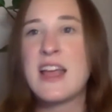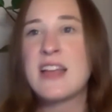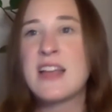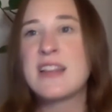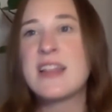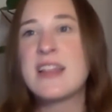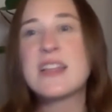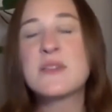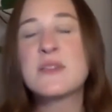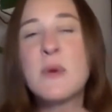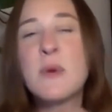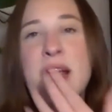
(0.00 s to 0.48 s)

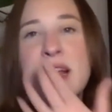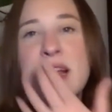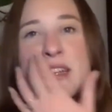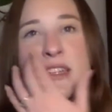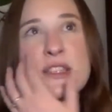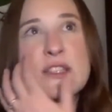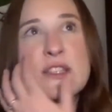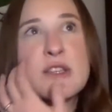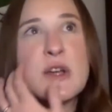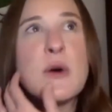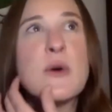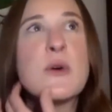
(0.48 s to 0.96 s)
That's why
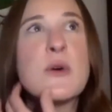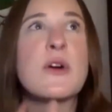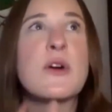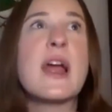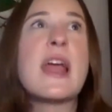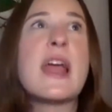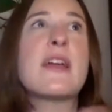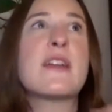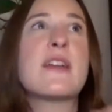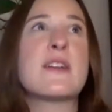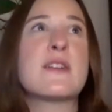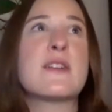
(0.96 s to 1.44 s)
it's so
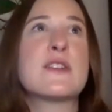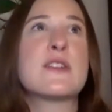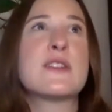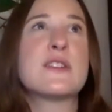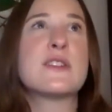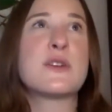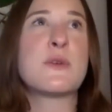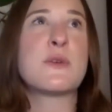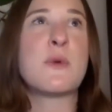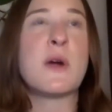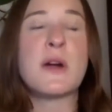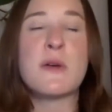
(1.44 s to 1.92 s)
great
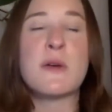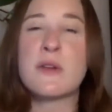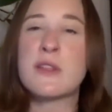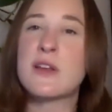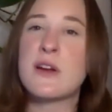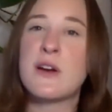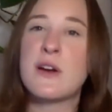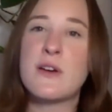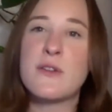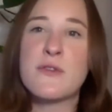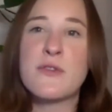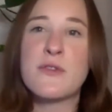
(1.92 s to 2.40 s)
to work with
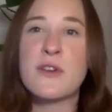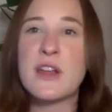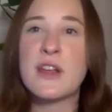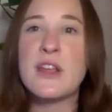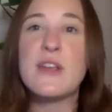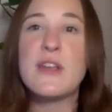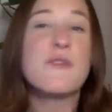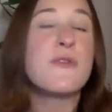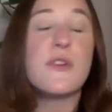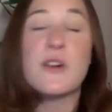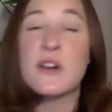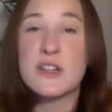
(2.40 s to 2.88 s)

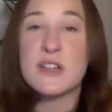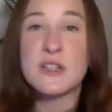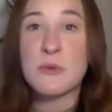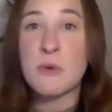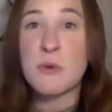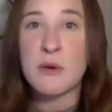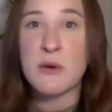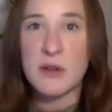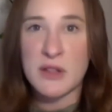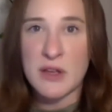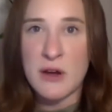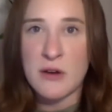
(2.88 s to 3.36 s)

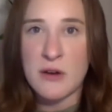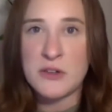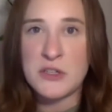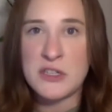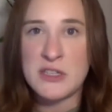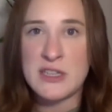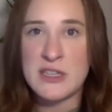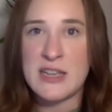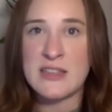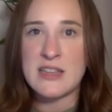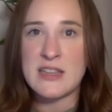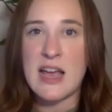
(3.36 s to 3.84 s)

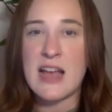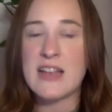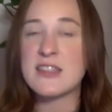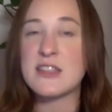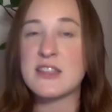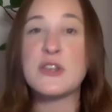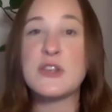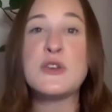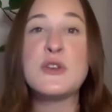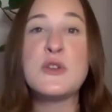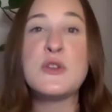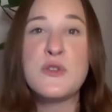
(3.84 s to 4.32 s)
coaches as a
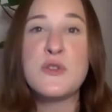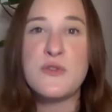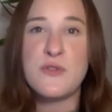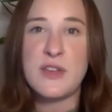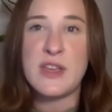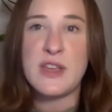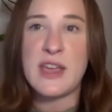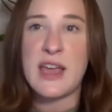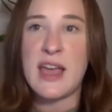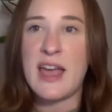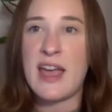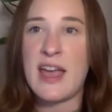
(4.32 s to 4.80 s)
new
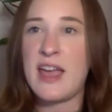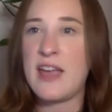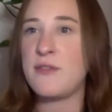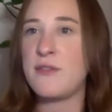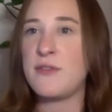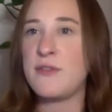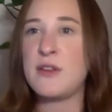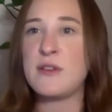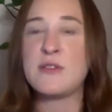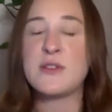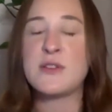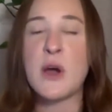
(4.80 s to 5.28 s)
VA
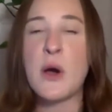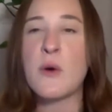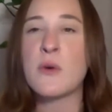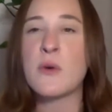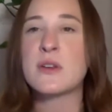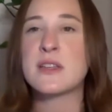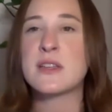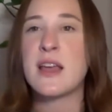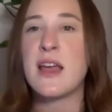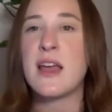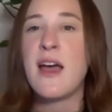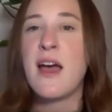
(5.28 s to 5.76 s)
if
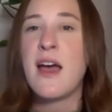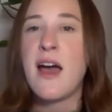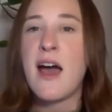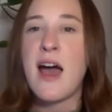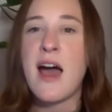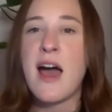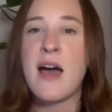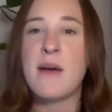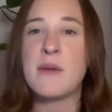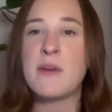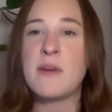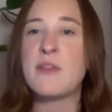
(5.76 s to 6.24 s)

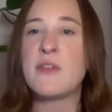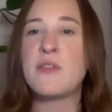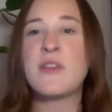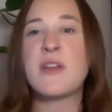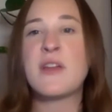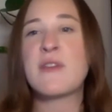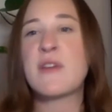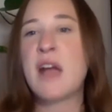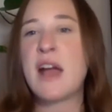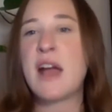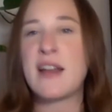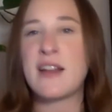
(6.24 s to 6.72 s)
you've
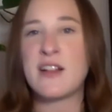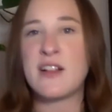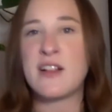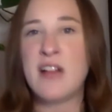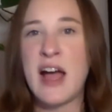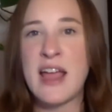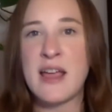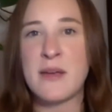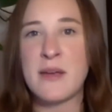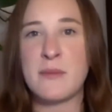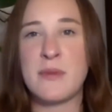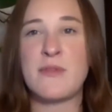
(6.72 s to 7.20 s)
never had a
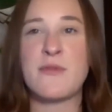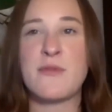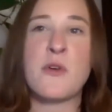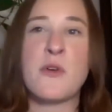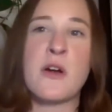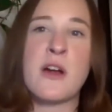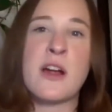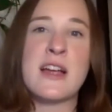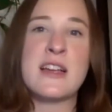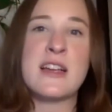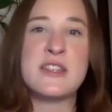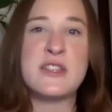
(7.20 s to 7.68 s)
client
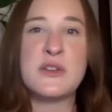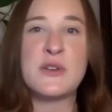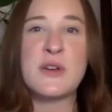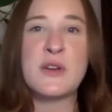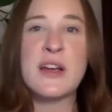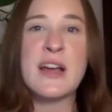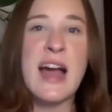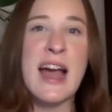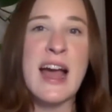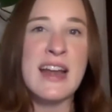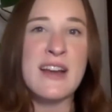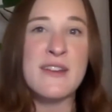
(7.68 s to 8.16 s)
before, because you
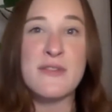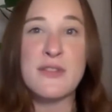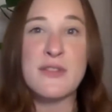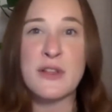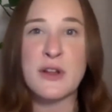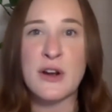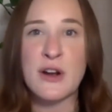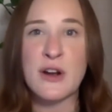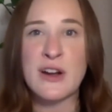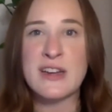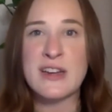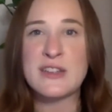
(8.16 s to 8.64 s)
can kind of
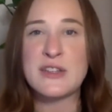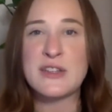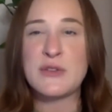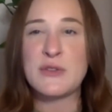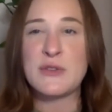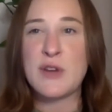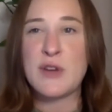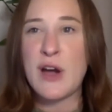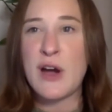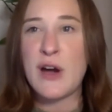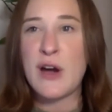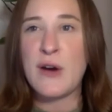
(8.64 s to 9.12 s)
learn as you
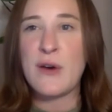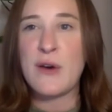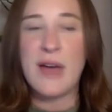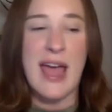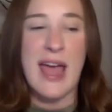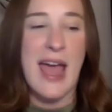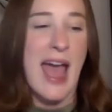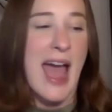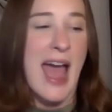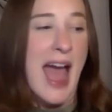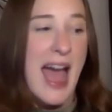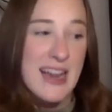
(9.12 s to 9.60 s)
go
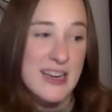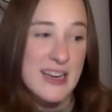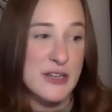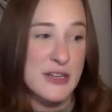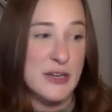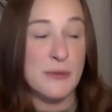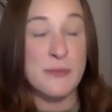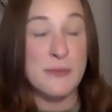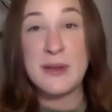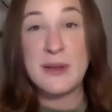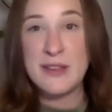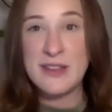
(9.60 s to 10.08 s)
as
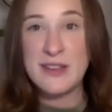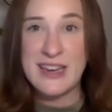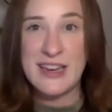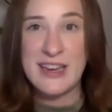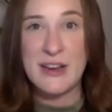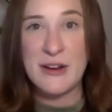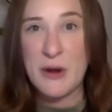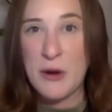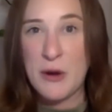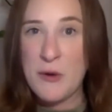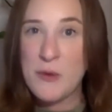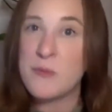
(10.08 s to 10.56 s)
you're building
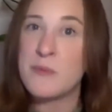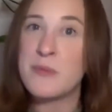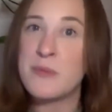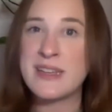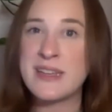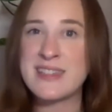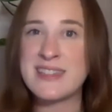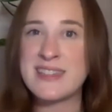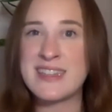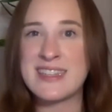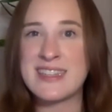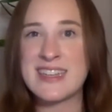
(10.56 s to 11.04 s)
your own
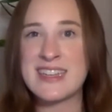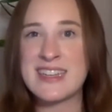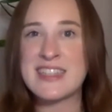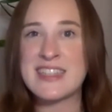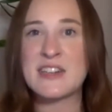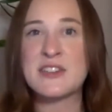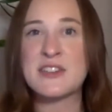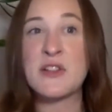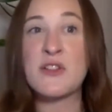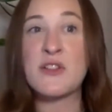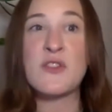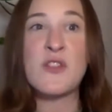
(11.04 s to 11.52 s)
business, because
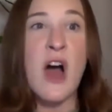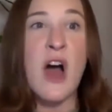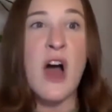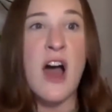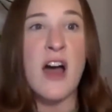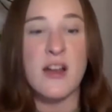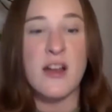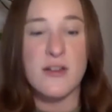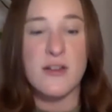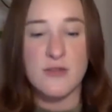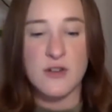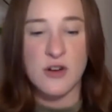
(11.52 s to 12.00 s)
there's a
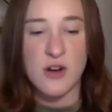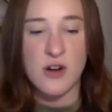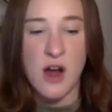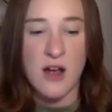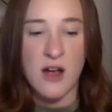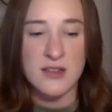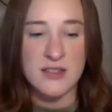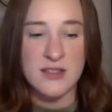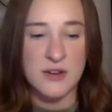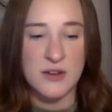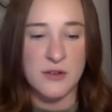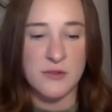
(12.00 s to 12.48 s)
lot of
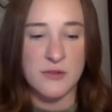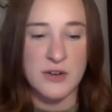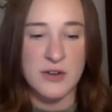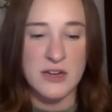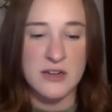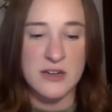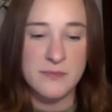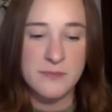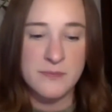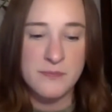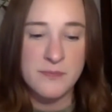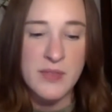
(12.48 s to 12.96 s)

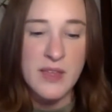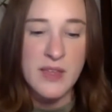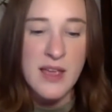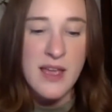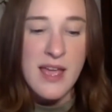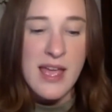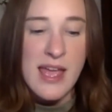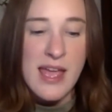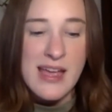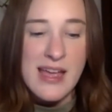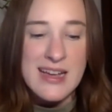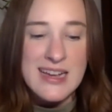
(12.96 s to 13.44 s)
crossover.
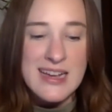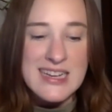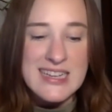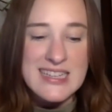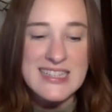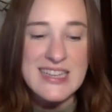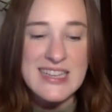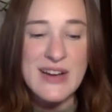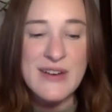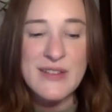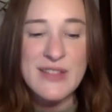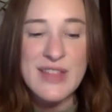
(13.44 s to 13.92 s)

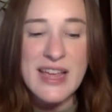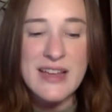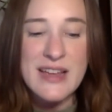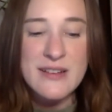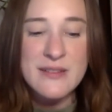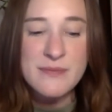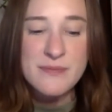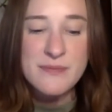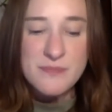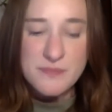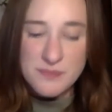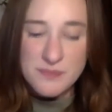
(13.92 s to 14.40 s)
So
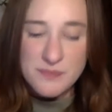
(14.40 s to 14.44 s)
then